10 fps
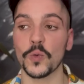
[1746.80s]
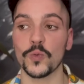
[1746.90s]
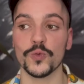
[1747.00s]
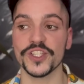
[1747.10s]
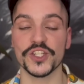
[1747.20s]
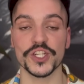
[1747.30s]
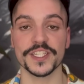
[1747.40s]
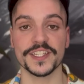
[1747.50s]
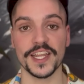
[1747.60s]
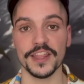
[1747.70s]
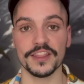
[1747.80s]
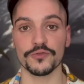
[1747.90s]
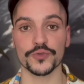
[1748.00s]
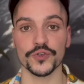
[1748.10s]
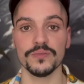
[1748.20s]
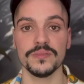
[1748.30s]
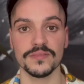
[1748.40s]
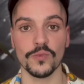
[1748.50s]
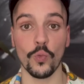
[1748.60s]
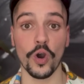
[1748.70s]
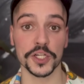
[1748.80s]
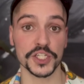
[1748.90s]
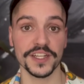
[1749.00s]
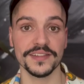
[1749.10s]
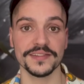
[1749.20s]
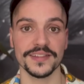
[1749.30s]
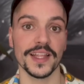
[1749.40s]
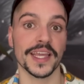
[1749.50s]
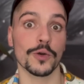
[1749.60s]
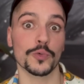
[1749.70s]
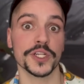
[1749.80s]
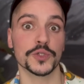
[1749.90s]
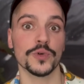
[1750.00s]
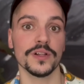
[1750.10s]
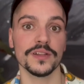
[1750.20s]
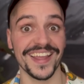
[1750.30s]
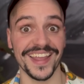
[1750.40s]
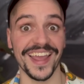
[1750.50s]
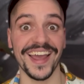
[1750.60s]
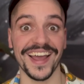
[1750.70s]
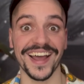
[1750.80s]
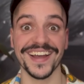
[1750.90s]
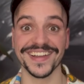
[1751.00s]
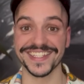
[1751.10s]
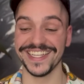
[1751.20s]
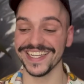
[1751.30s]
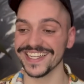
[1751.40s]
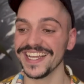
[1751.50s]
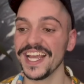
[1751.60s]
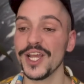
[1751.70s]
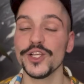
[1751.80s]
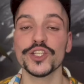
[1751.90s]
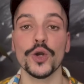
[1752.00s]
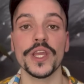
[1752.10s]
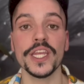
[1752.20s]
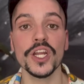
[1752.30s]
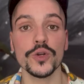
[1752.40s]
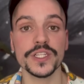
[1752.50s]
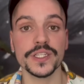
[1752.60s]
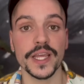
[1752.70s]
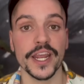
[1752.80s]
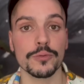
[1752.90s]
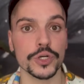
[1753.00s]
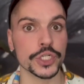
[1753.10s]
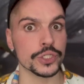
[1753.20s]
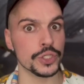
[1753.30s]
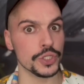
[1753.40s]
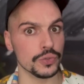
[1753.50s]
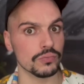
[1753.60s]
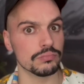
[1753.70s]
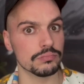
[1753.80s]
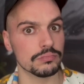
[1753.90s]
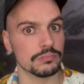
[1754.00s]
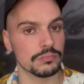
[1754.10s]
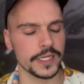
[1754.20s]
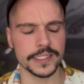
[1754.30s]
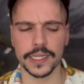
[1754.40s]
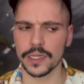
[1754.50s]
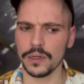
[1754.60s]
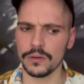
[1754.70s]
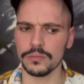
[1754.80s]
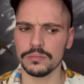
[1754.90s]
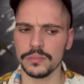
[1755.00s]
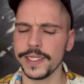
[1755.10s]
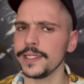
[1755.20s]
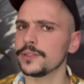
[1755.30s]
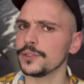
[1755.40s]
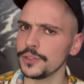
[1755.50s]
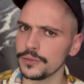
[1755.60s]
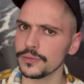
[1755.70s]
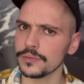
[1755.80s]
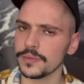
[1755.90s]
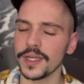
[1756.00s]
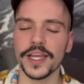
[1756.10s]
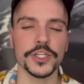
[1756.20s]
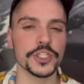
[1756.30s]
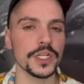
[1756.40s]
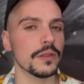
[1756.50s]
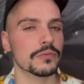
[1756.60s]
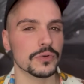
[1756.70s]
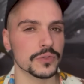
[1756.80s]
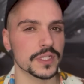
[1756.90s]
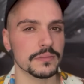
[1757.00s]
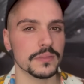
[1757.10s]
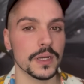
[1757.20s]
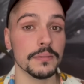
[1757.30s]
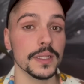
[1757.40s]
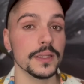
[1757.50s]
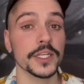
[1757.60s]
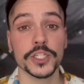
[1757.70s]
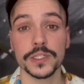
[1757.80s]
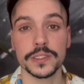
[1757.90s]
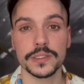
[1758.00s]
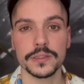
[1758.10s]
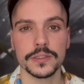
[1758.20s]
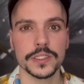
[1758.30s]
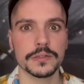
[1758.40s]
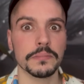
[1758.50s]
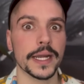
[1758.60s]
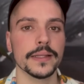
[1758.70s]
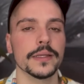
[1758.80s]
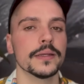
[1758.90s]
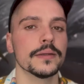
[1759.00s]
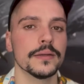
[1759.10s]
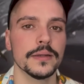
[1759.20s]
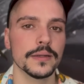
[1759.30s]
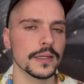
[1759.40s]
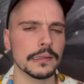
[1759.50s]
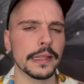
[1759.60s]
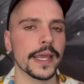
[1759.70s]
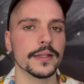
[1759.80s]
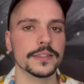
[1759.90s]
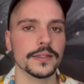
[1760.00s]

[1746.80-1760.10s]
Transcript: was just in the room watching like a ritual? Yeah. So he notices the hairbrush is new. And he's like, oh, it's new. And she throws him a malicious, smiling glance